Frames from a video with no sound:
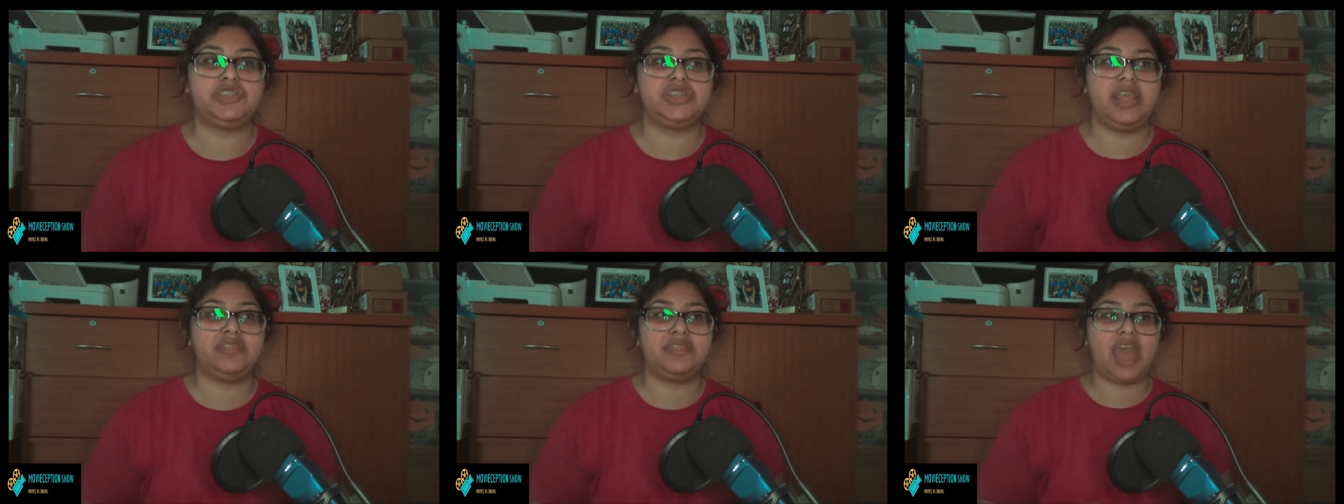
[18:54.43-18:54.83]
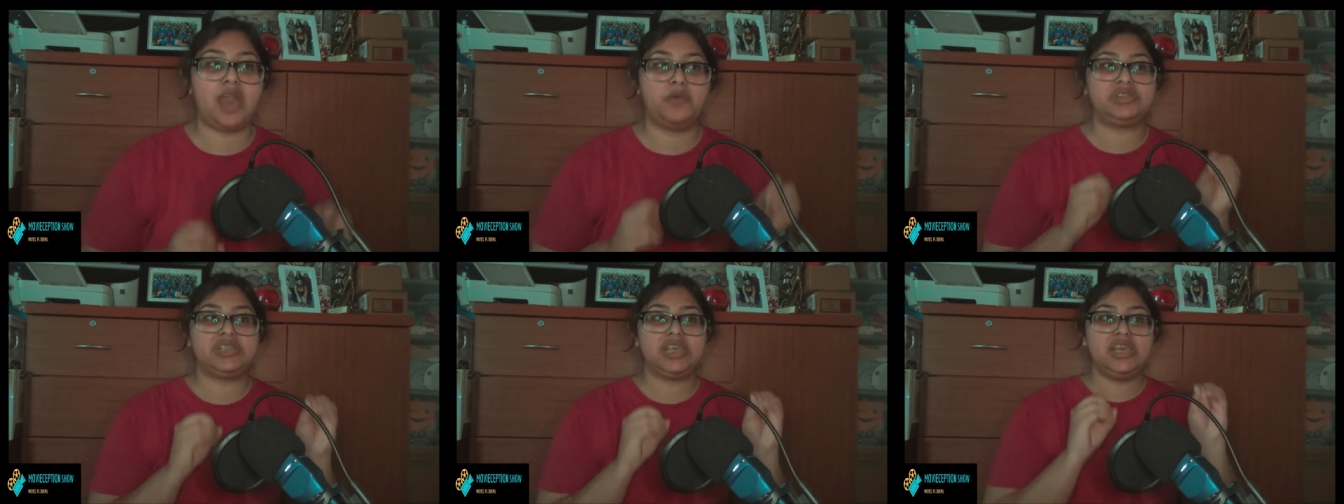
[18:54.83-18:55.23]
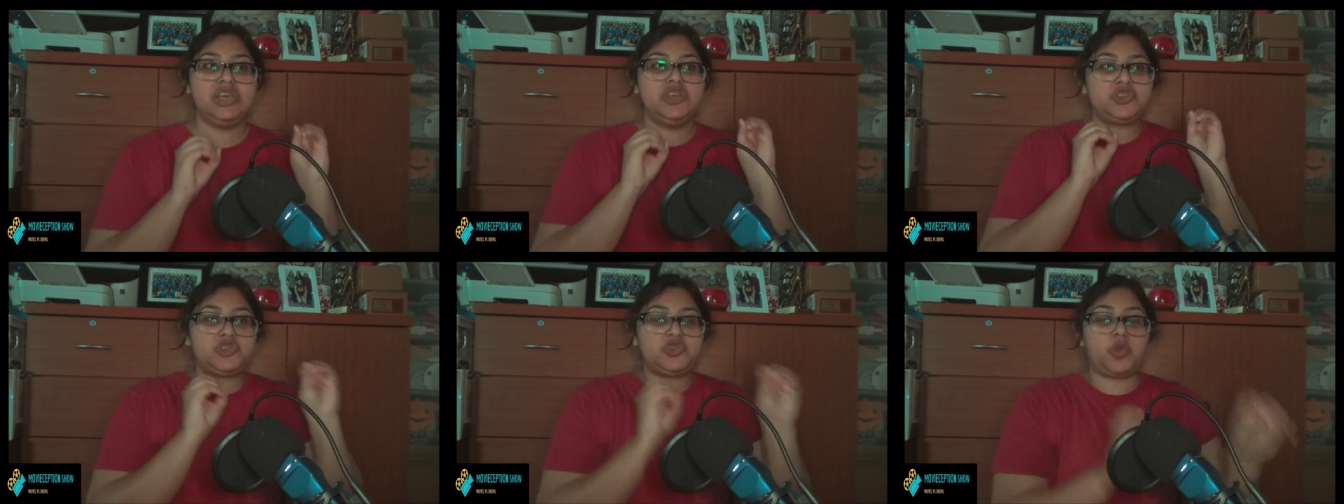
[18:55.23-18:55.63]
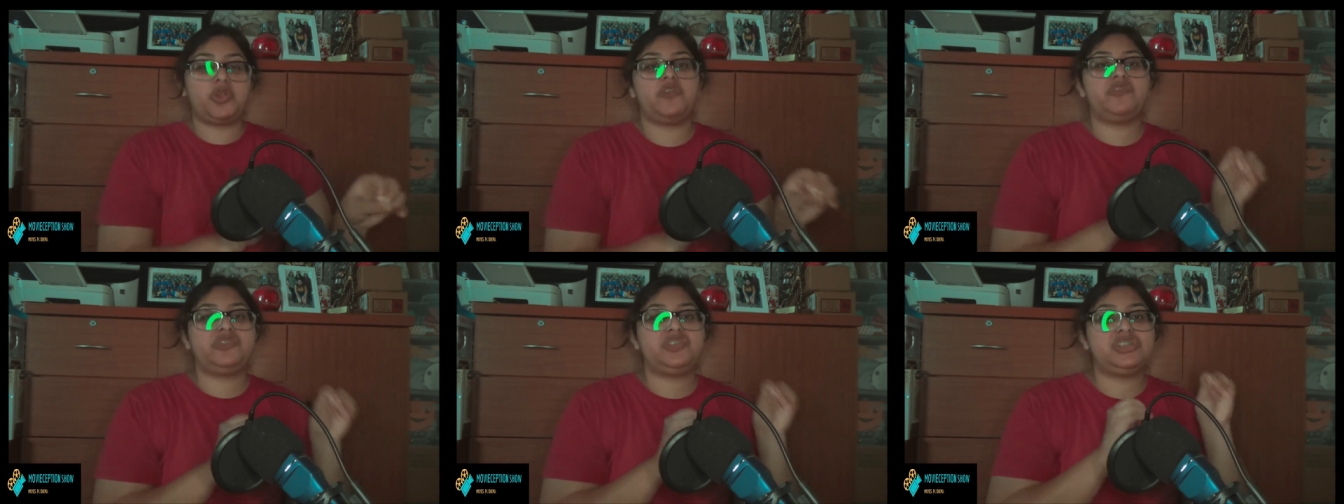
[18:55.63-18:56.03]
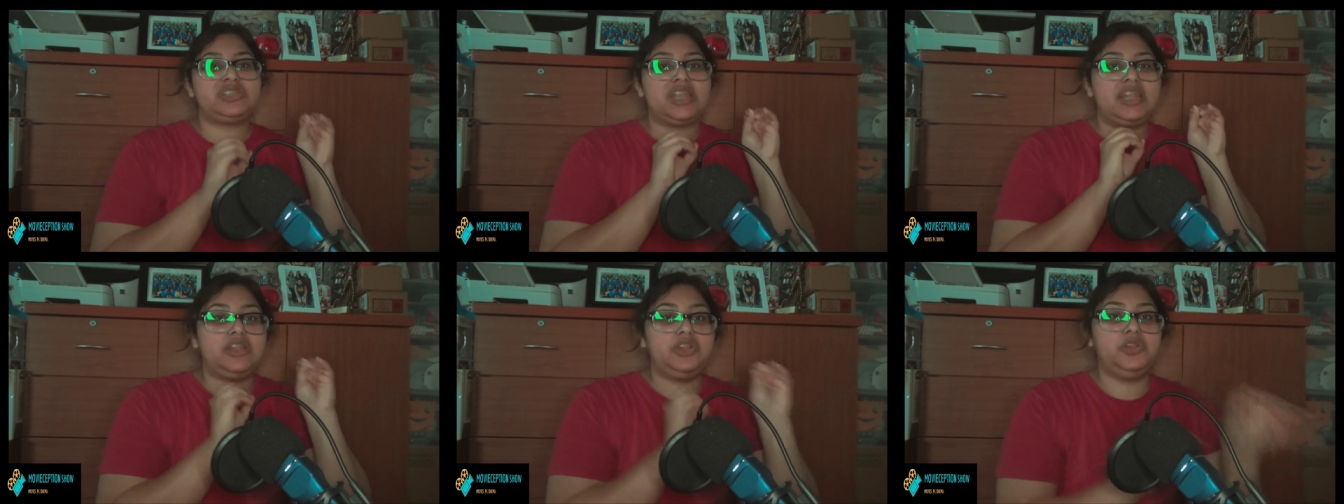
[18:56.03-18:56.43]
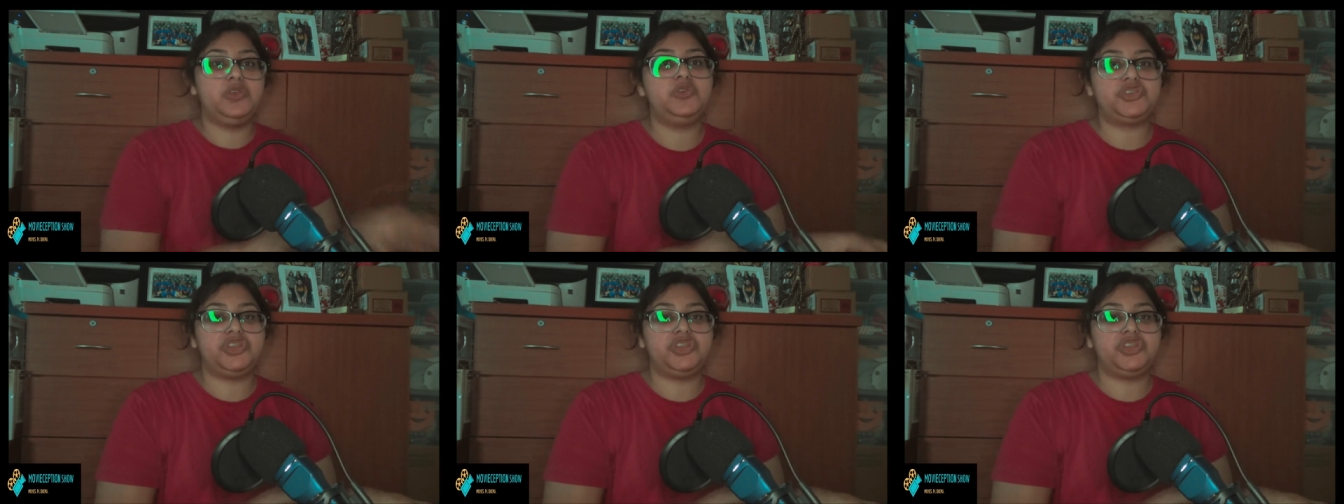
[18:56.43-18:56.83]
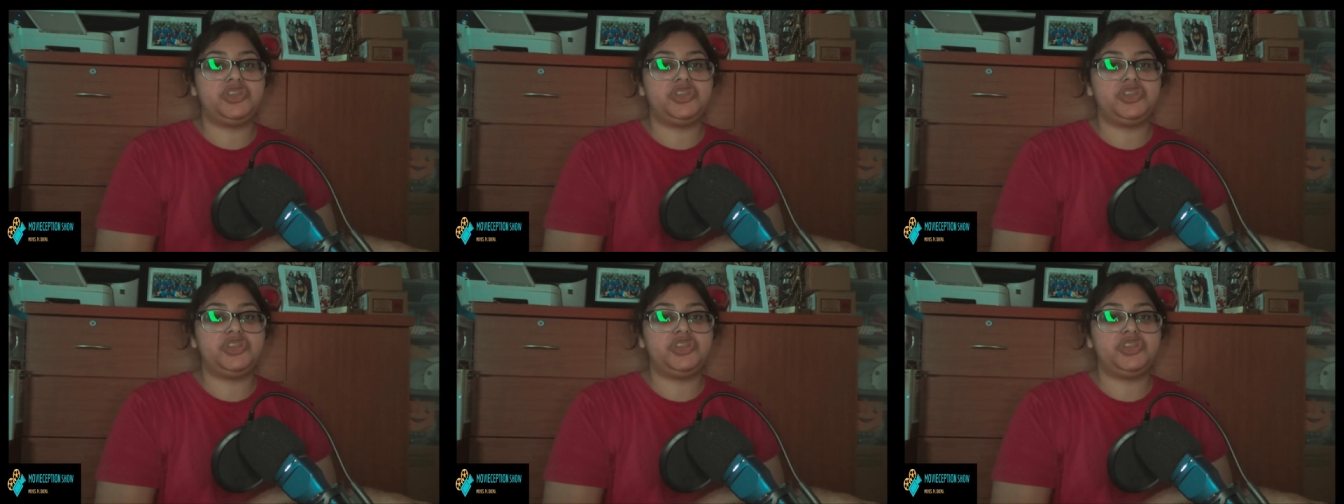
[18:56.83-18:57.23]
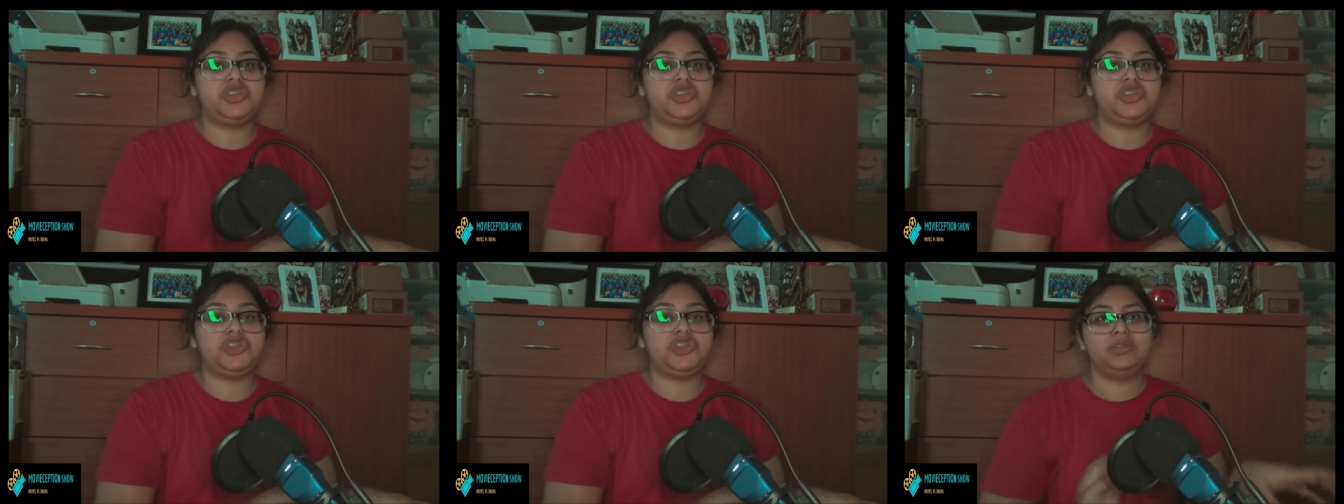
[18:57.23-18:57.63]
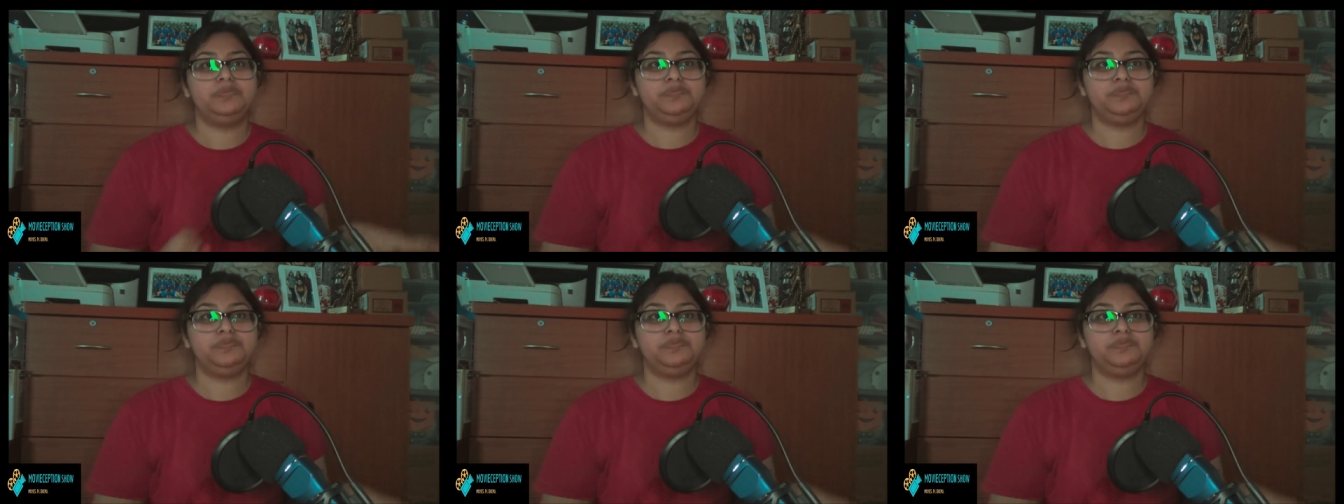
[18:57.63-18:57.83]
And that was sort of just an illusion of like one of the more